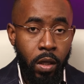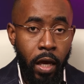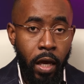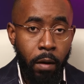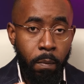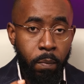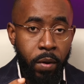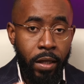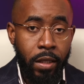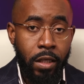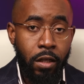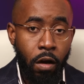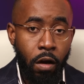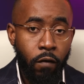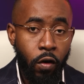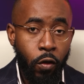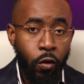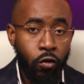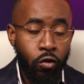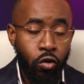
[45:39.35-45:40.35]
and plenty of
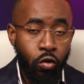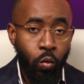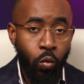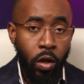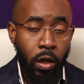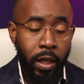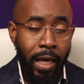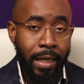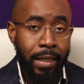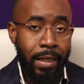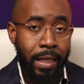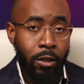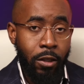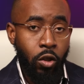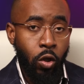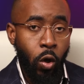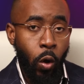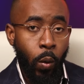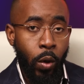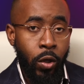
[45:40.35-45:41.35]
others will get
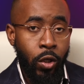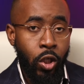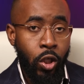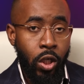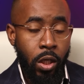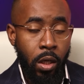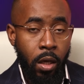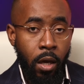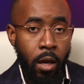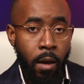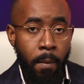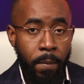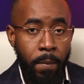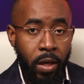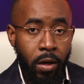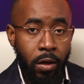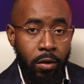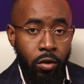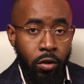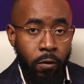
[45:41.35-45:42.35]
discouraged
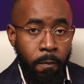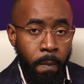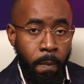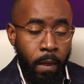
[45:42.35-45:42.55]
because